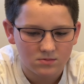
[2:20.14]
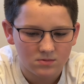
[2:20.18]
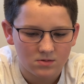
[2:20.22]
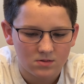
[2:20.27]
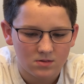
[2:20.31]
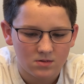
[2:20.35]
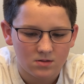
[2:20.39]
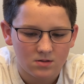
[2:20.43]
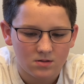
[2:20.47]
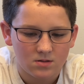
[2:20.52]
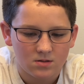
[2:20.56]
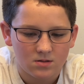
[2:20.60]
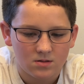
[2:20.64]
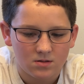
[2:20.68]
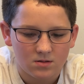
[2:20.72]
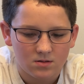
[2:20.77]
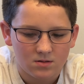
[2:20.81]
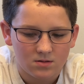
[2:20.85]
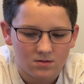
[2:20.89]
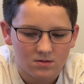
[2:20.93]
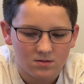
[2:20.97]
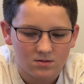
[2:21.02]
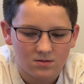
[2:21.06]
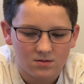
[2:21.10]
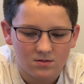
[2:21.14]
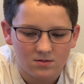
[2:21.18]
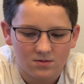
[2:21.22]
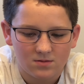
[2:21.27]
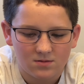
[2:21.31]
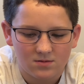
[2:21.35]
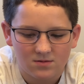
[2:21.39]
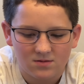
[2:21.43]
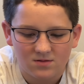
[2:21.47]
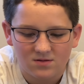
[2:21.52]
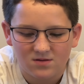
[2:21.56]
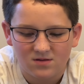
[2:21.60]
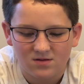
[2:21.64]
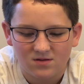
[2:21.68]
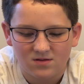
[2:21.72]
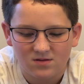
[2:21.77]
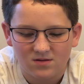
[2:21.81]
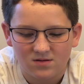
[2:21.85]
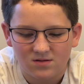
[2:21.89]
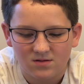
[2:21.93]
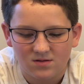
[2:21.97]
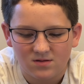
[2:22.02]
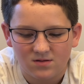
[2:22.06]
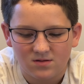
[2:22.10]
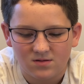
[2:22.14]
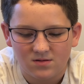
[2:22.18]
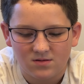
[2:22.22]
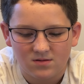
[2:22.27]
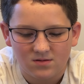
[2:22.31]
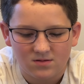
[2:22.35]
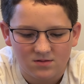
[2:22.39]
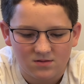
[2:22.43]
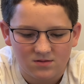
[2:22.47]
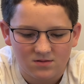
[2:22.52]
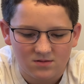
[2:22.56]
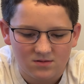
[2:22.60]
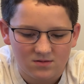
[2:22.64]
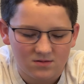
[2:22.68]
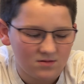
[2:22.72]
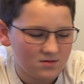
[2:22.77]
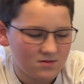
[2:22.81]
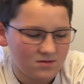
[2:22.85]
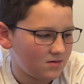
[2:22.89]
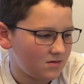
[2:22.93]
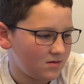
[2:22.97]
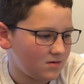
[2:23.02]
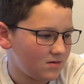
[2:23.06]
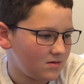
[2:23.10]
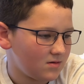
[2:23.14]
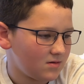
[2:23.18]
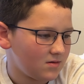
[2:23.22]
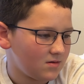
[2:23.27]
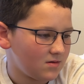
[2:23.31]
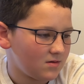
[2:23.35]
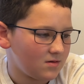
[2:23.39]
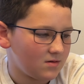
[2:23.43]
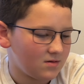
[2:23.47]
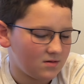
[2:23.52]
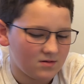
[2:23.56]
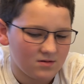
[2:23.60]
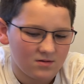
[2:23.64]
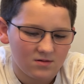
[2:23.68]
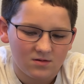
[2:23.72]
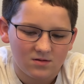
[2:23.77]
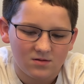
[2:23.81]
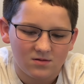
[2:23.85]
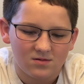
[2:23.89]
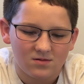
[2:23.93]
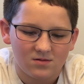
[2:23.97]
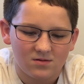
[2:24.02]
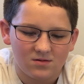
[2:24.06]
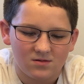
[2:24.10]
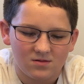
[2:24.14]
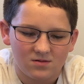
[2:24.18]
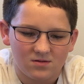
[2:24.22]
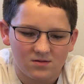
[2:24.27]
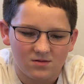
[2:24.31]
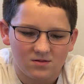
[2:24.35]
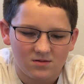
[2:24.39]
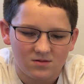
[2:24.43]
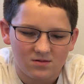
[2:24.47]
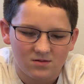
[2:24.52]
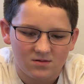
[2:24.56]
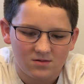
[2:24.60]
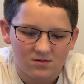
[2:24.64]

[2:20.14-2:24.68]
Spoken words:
(not speaking)